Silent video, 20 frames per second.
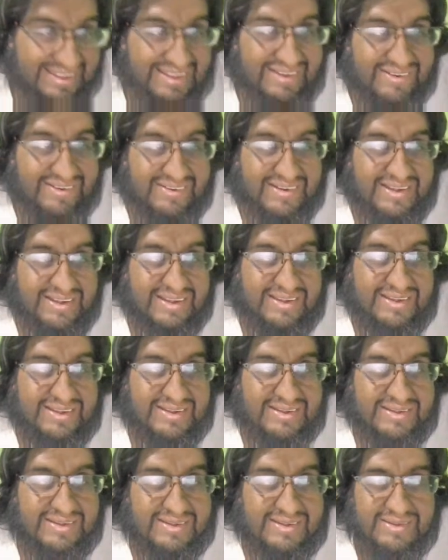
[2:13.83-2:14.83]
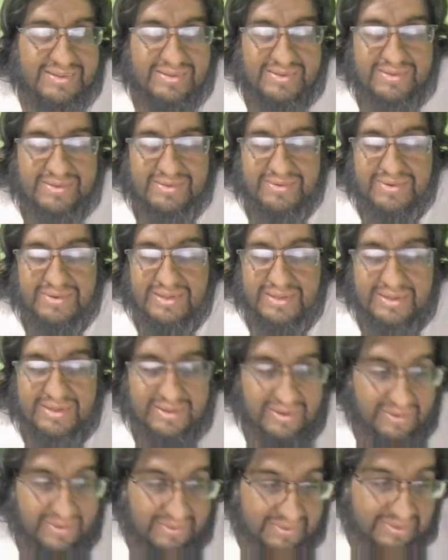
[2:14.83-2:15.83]
Okay, to
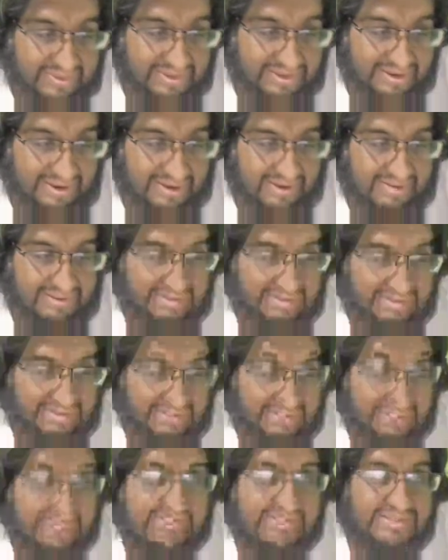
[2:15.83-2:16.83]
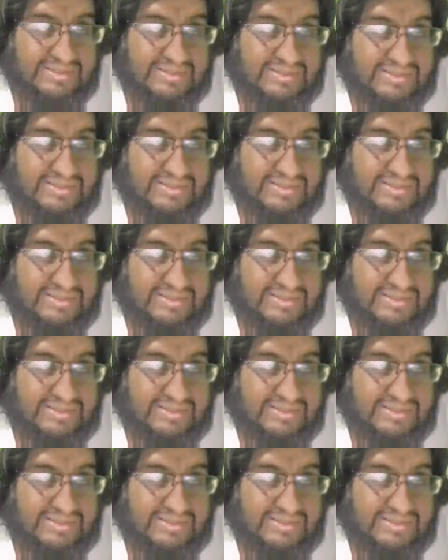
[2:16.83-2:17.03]
encode characters.